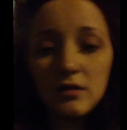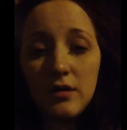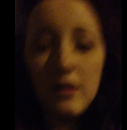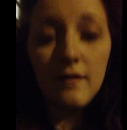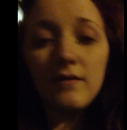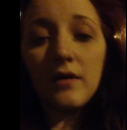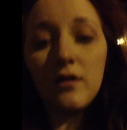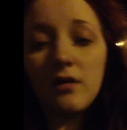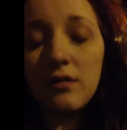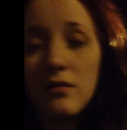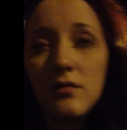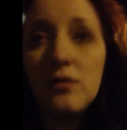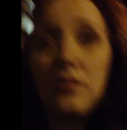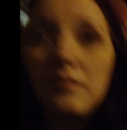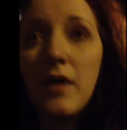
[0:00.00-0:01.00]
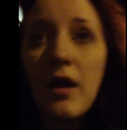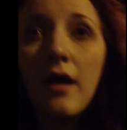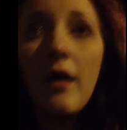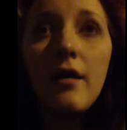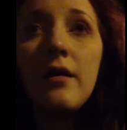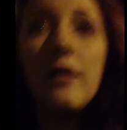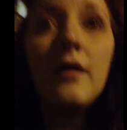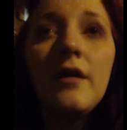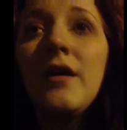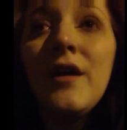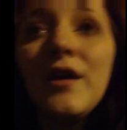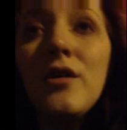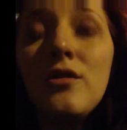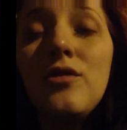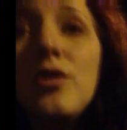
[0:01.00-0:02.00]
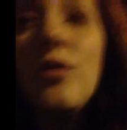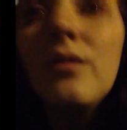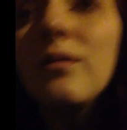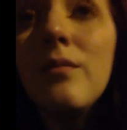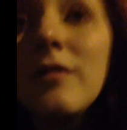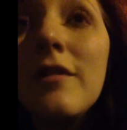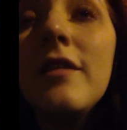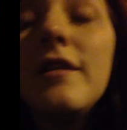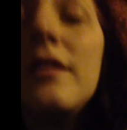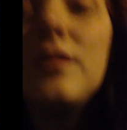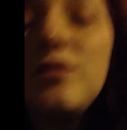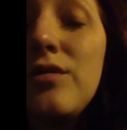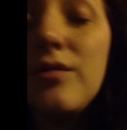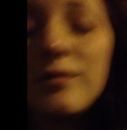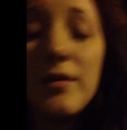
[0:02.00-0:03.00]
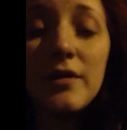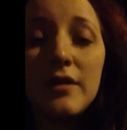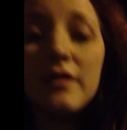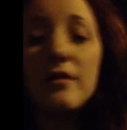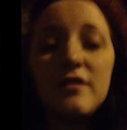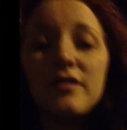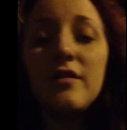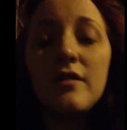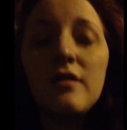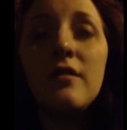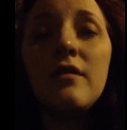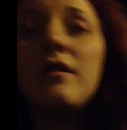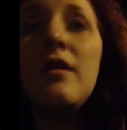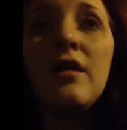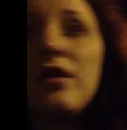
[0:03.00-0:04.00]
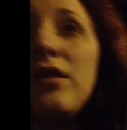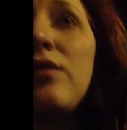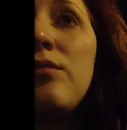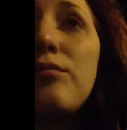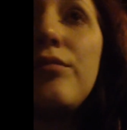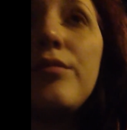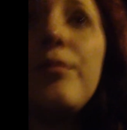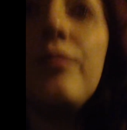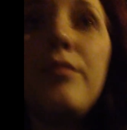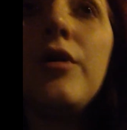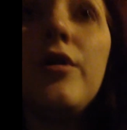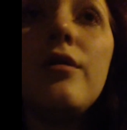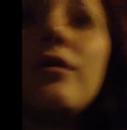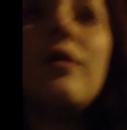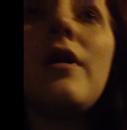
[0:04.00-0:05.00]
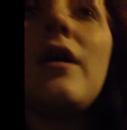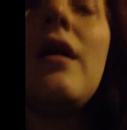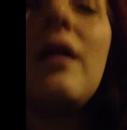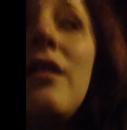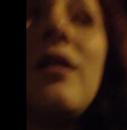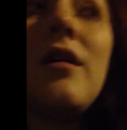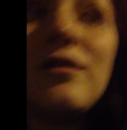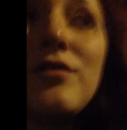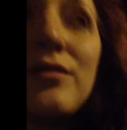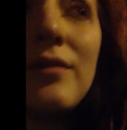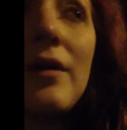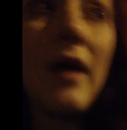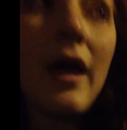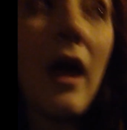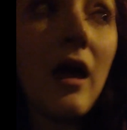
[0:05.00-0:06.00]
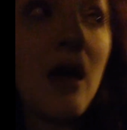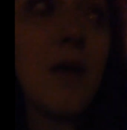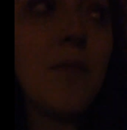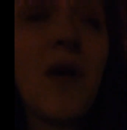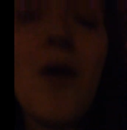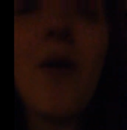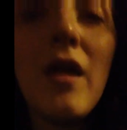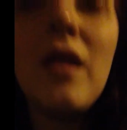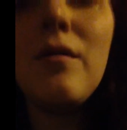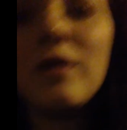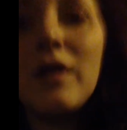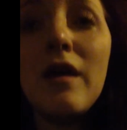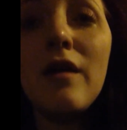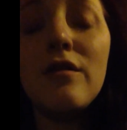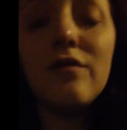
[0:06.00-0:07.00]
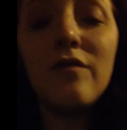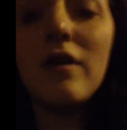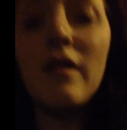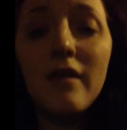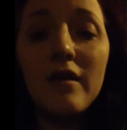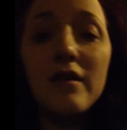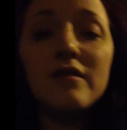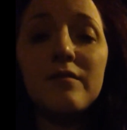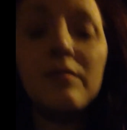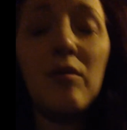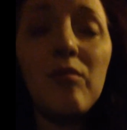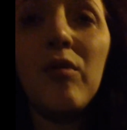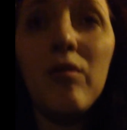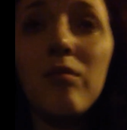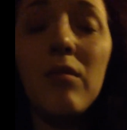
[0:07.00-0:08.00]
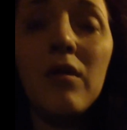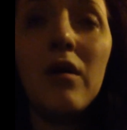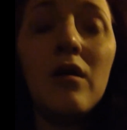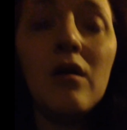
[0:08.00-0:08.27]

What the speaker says: Never, no matter. No one is. But I don't care about anyone else really, it's my mum.